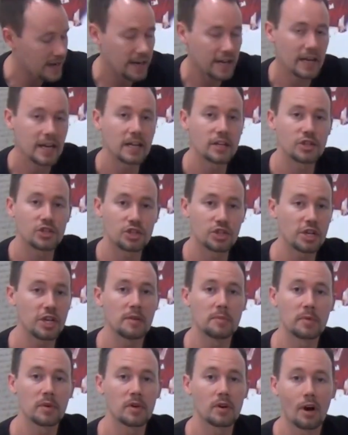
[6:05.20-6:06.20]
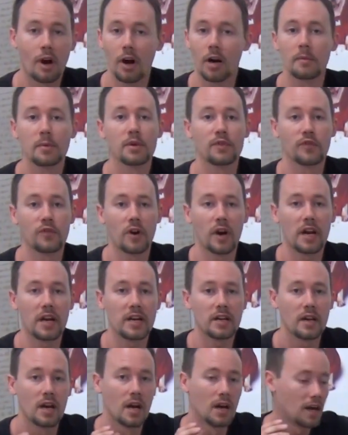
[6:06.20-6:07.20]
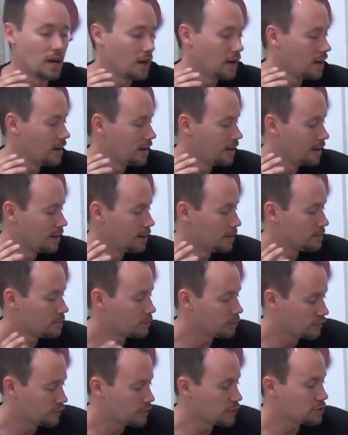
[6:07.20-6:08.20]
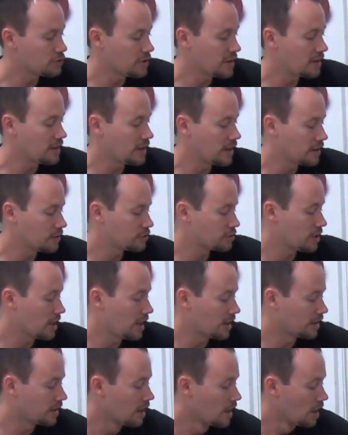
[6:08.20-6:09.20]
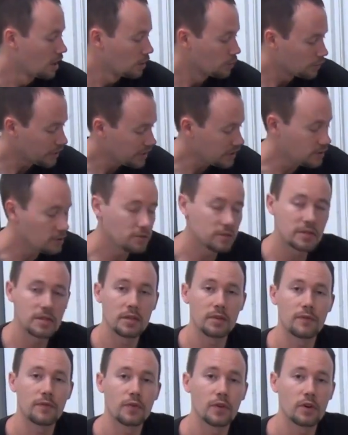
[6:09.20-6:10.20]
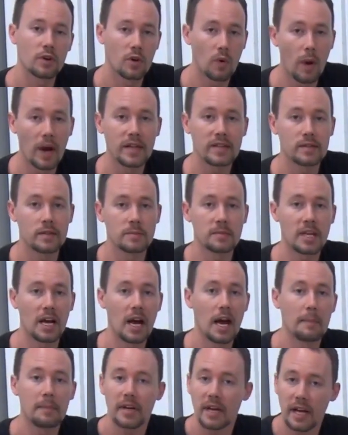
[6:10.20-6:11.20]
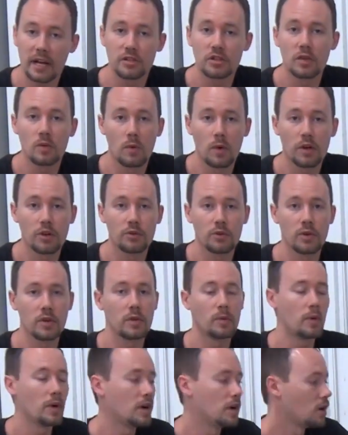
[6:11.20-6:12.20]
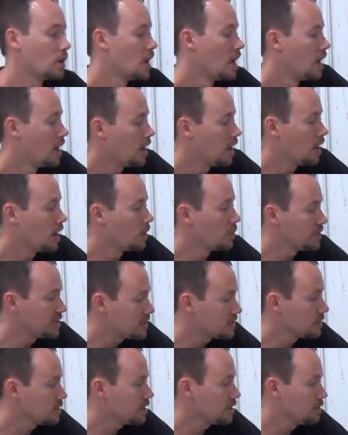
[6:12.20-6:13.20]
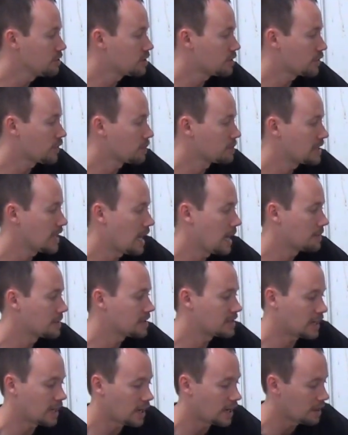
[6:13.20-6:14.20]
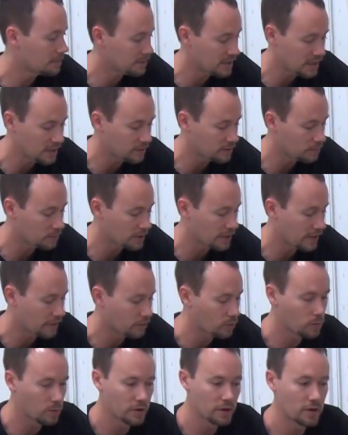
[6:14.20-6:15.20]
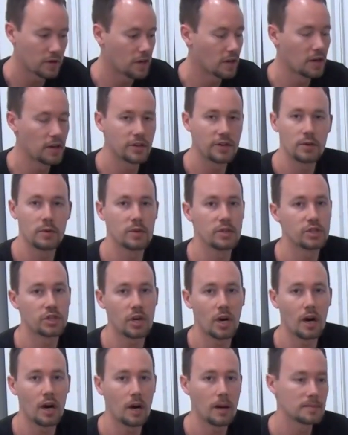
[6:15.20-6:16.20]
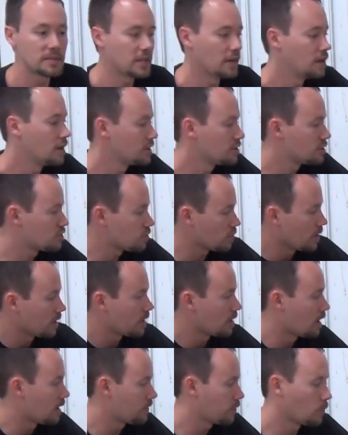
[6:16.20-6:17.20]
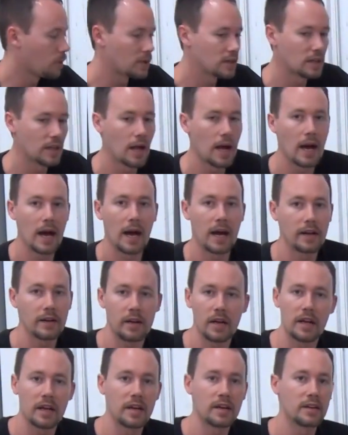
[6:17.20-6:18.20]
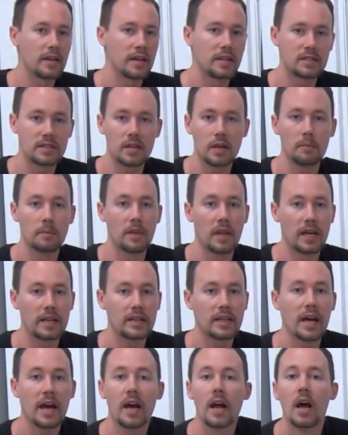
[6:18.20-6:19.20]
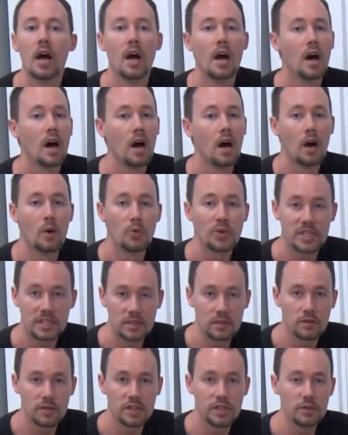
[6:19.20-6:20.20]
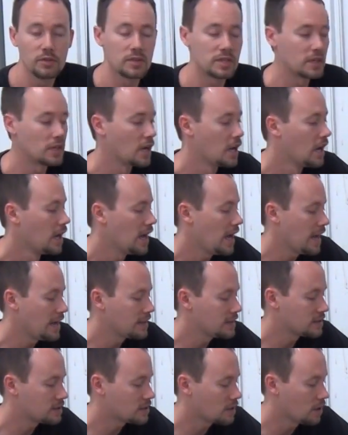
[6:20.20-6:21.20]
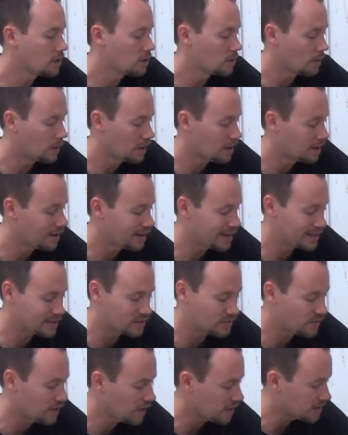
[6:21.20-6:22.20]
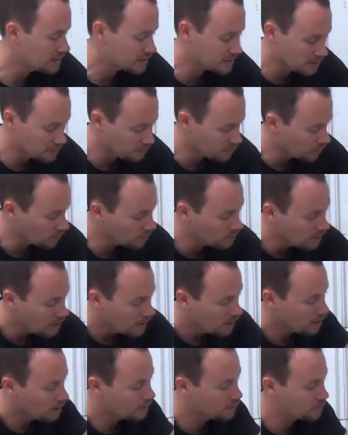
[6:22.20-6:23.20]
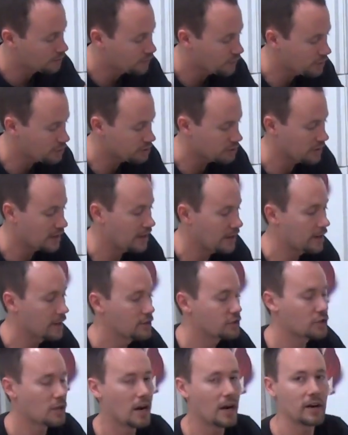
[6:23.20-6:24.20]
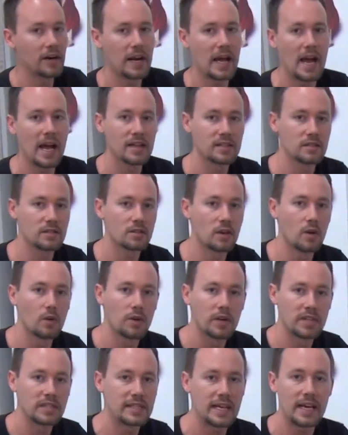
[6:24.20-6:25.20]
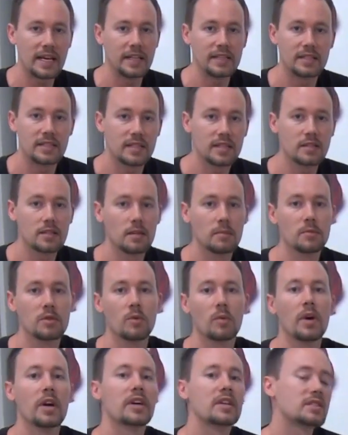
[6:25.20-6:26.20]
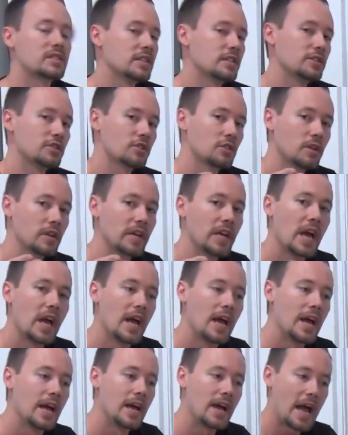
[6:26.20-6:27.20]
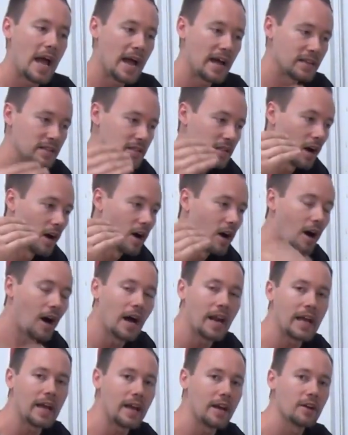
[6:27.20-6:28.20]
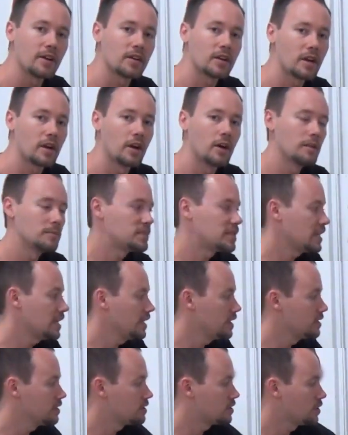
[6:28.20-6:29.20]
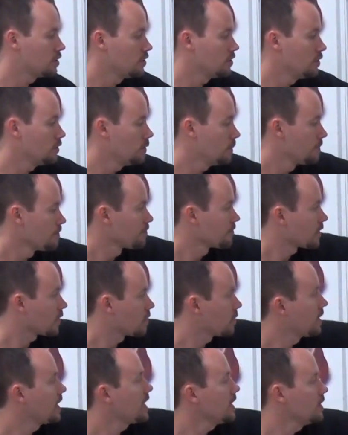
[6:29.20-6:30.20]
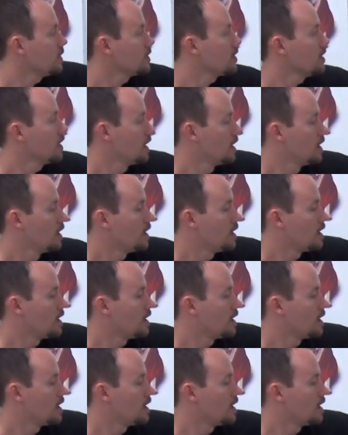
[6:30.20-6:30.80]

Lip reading: a cheaper Harbor Freight refrigerated air dryer. We used it for quite some time. It actually worked really well. We still use it from time to time, even whenever we're doing jobs, just running off one line and something like that, we still use it. And so it's very simple. The refrigerated air dryer, it has its own contained system to where essentially as the hot air comes into here,